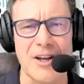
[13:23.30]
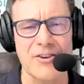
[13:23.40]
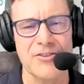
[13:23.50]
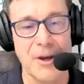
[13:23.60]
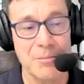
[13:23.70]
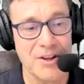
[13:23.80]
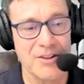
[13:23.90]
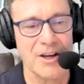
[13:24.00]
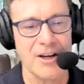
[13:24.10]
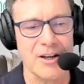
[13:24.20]
accepting
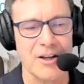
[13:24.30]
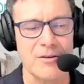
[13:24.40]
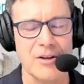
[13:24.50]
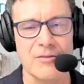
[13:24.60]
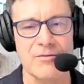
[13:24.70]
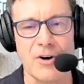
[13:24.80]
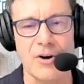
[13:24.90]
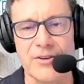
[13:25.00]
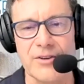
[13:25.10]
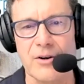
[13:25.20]
that and
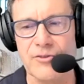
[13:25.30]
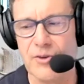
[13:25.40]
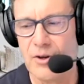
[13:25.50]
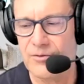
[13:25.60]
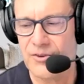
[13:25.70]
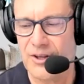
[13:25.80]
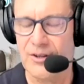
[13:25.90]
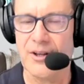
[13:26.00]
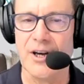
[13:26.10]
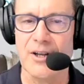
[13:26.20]
involving ourselves in
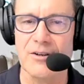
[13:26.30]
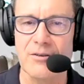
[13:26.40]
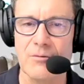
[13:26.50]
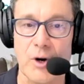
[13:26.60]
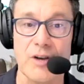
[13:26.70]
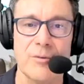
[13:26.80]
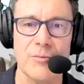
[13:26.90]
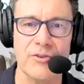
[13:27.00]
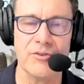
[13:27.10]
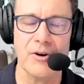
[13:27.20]
that right from
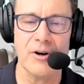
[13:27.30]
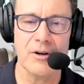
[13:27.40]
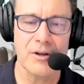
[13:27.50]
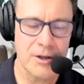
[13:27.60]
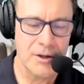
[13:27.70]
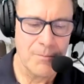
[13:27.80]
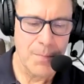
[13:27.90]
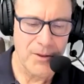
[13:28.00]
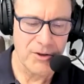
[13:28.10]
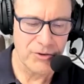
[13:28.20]
the start
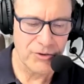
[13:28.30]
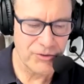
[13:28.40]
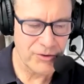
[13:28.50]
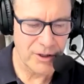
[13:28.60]
is,